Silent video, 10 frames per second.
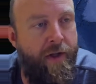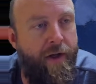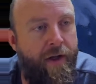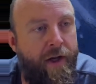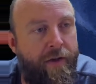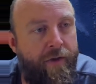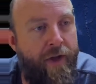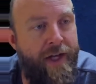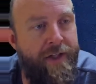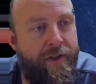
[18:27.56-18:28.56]
And
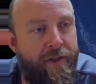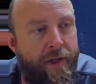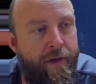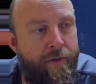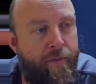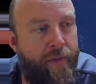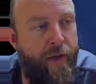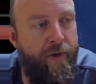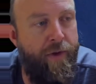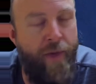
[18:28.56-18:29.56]
lastly,
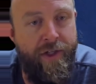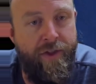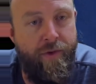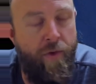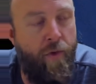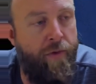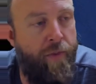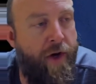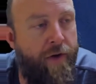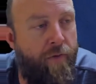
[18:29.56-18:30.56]
maybe the best gold
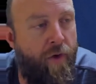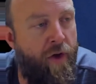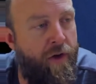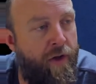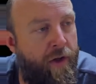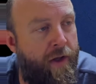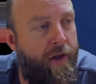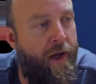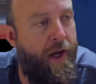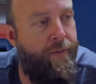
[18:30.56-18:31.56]
mine of all
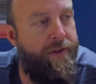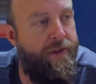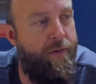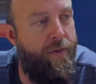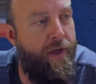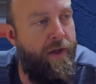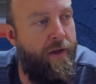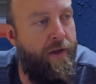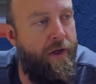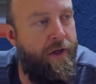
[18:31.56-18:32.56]
happens to
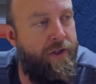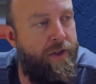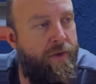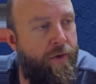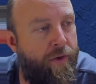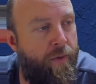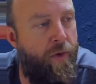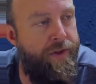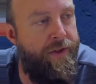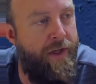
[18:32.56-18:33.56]
be cuts through the
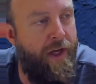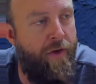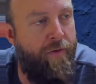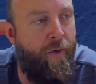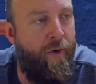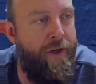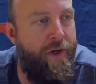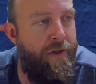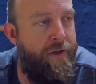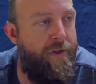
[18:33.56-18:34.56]
ones in
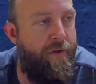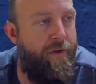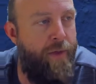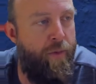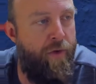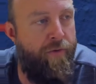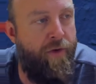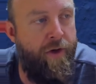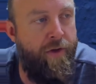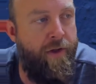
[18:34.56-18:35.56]
California. So if people have
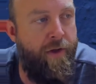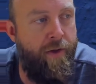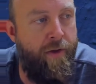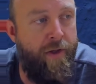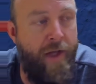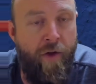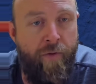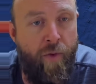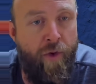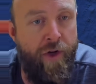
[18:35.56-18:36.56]
heard of the
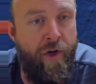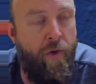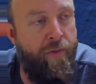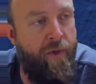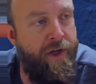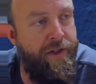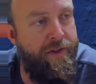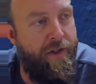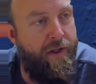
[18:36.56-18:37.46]
California gold mines,